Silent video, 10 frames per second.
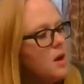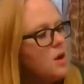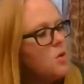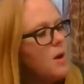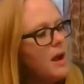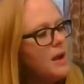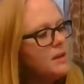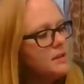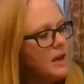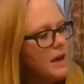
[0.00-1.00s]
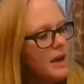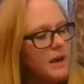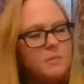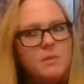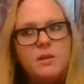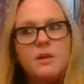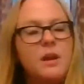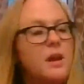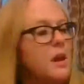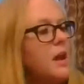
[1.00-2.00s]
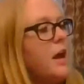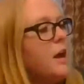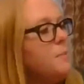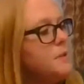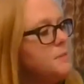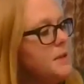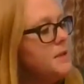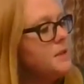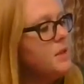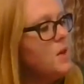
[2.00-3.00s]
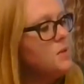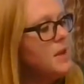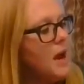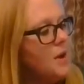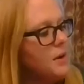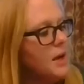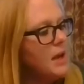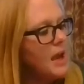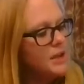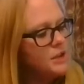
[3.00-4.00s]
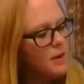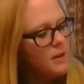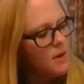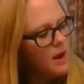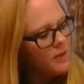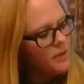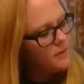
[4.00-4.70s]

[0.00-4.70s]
Quiet time helps me slow down and catch my breath.